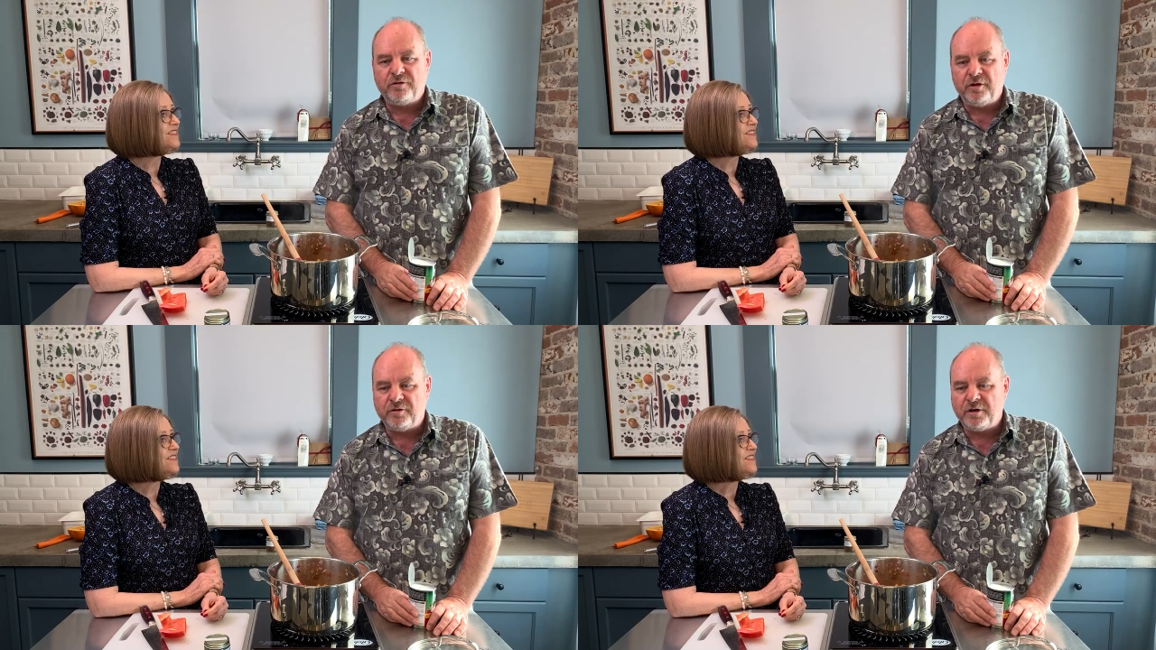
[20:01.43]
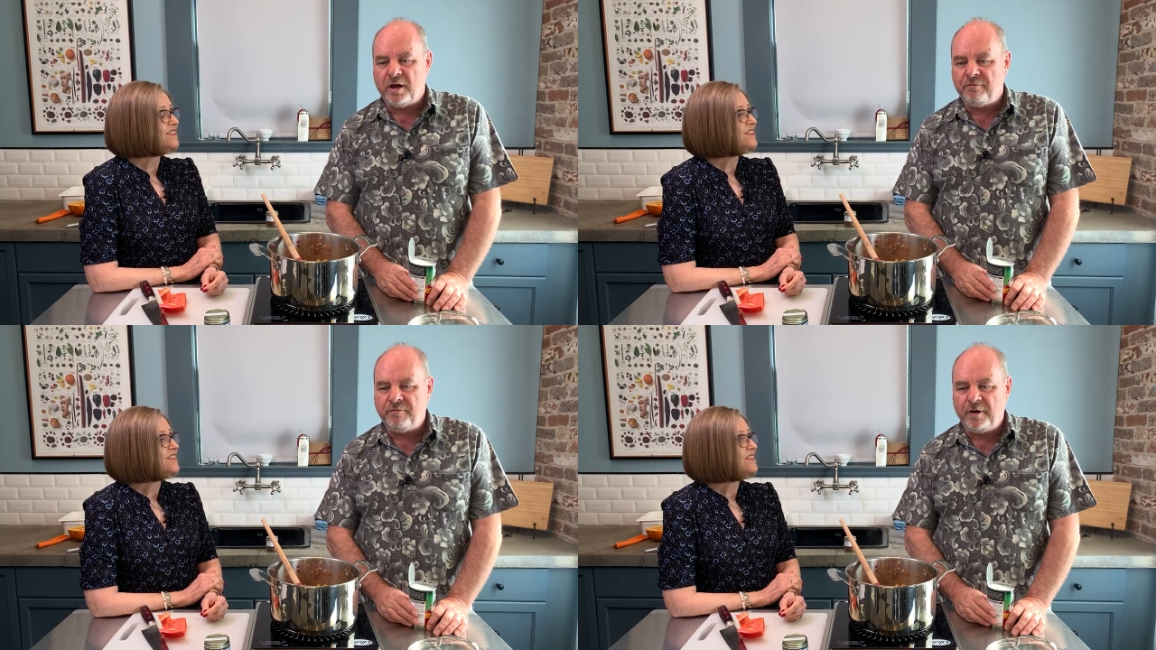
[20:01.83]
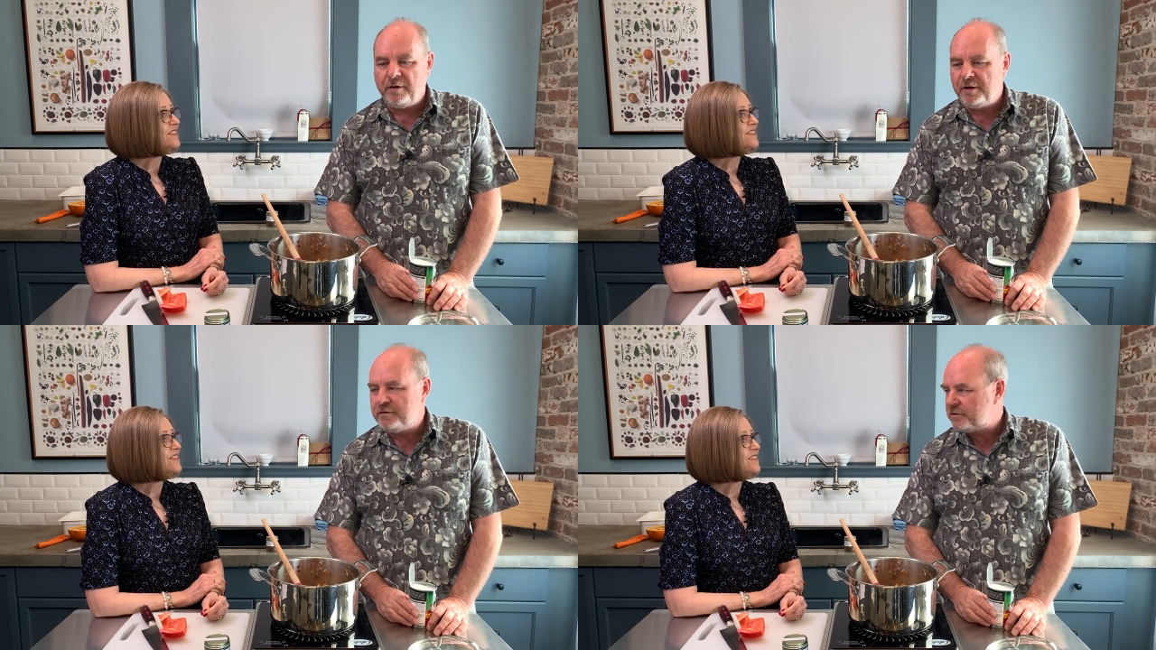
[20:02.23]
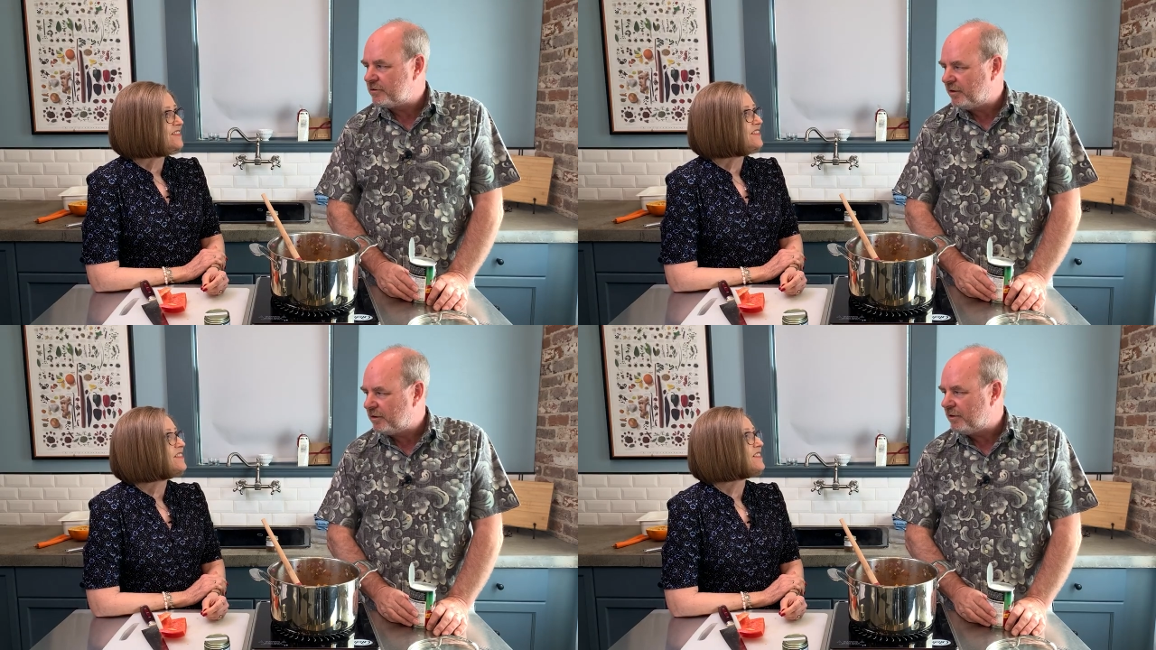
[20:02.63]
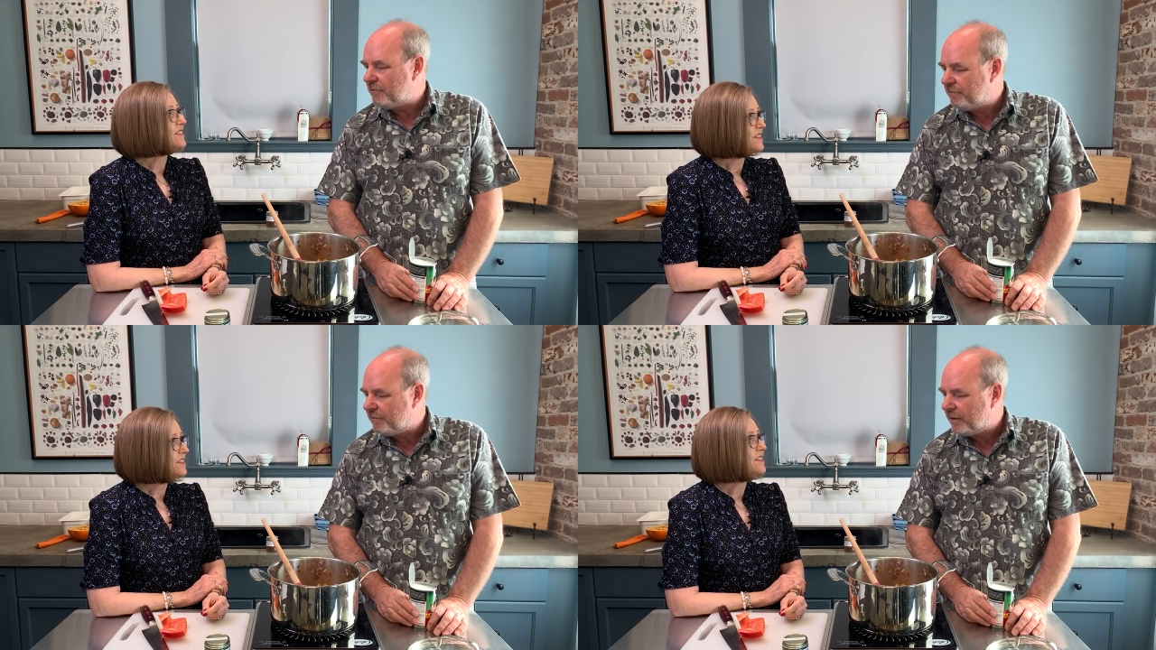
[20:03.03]
Speaker 1: it's got a very distinctive
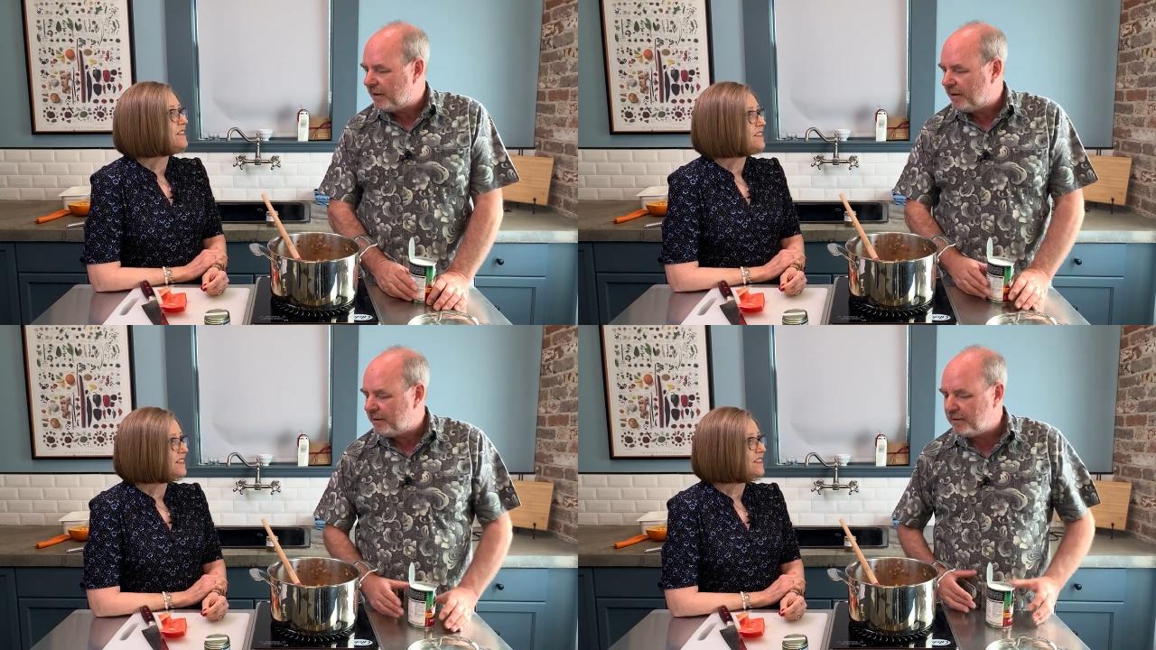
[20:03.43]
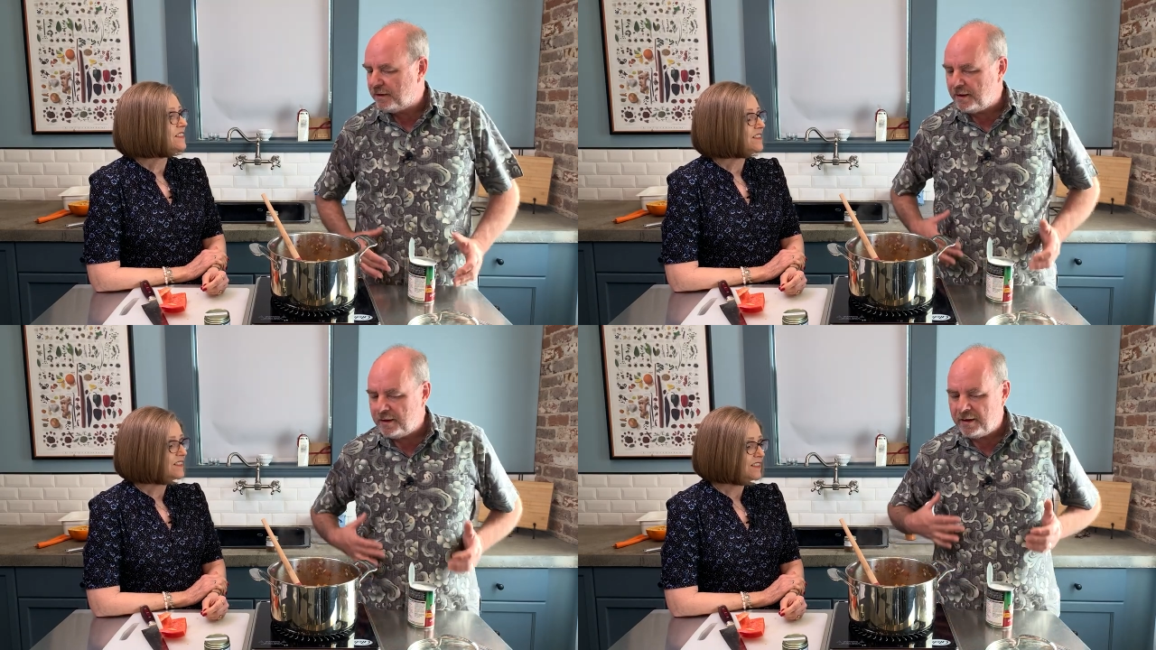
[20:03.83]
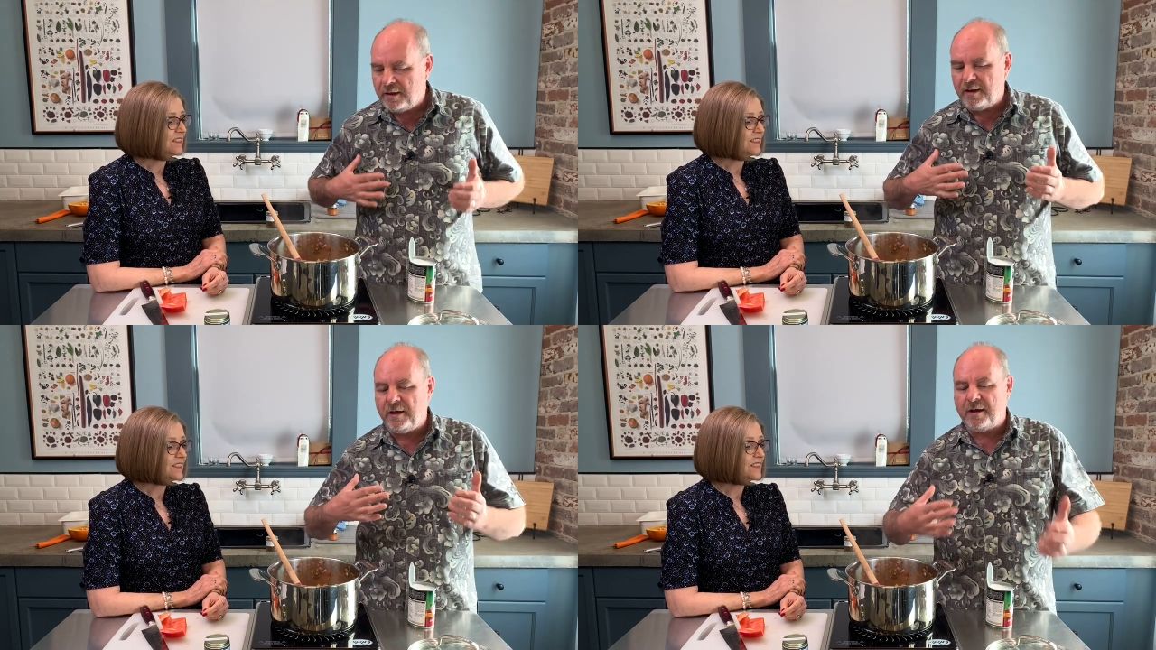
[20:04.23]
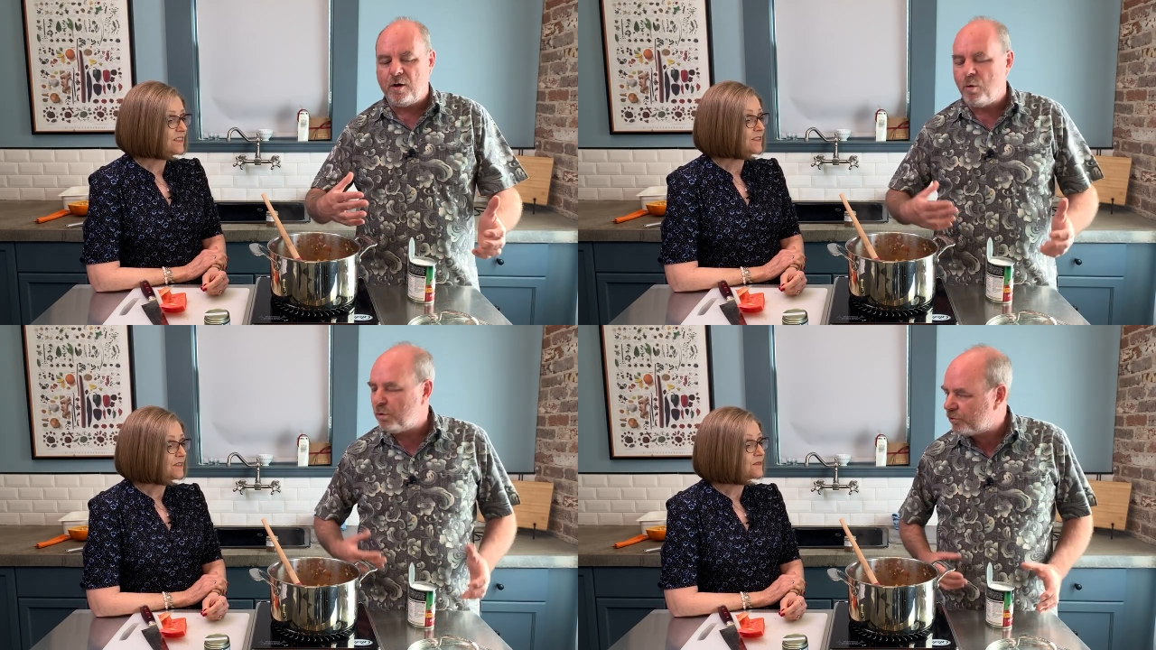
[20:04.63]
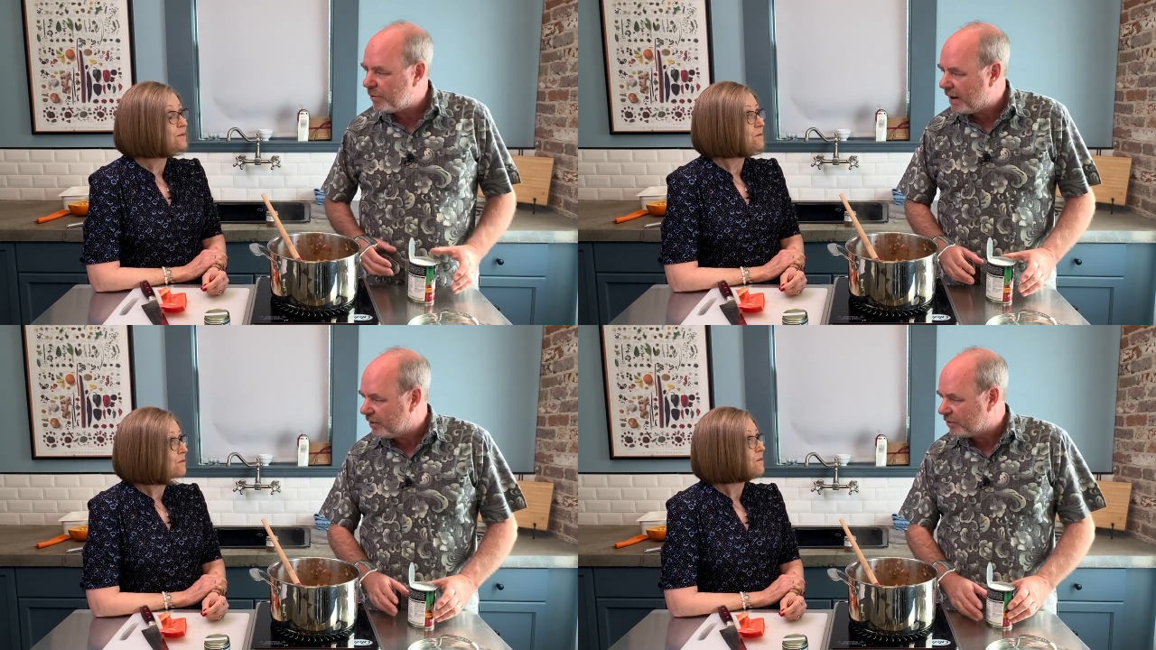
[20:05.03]
uh, uh, like a
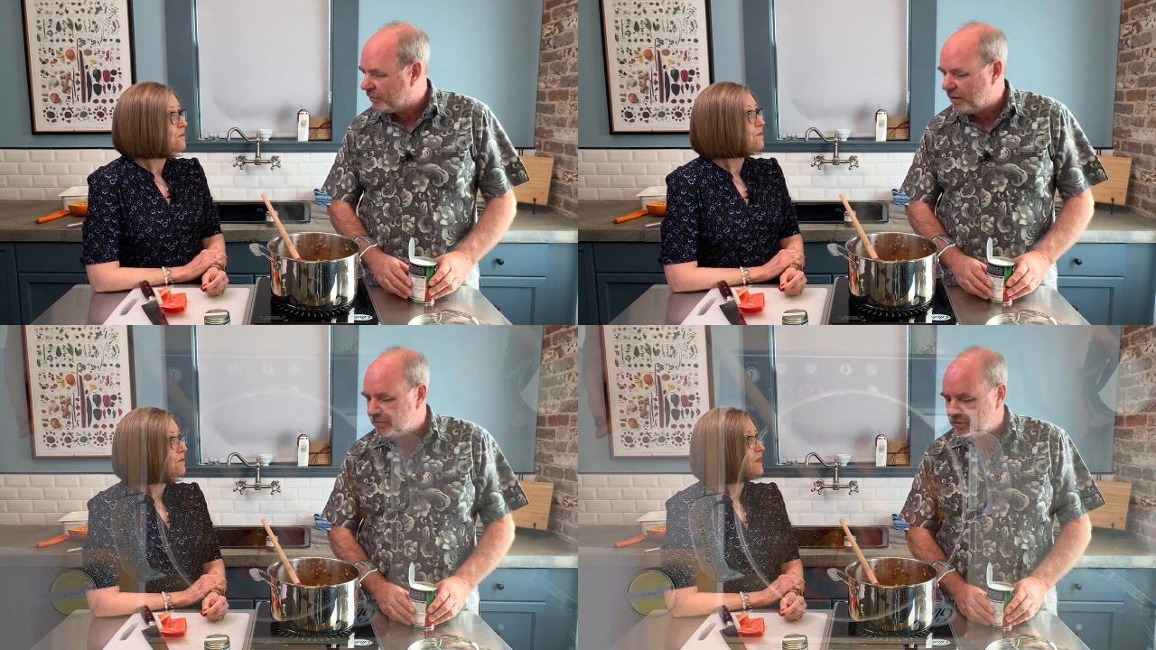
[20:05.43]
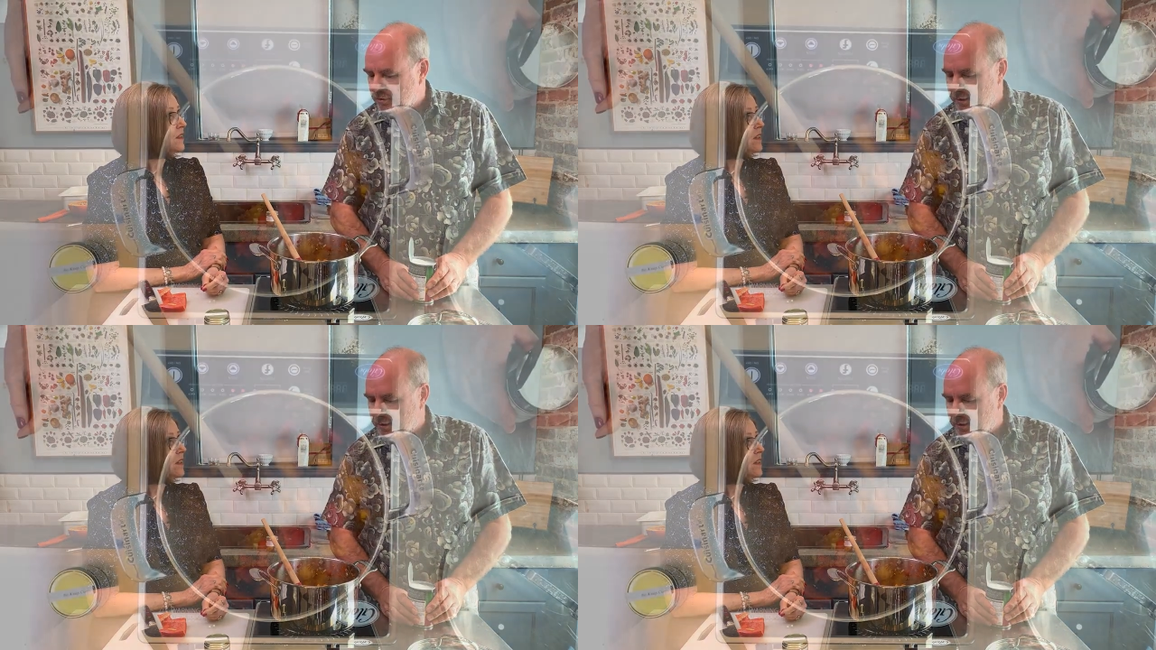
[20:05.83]
horseradish flavor to it,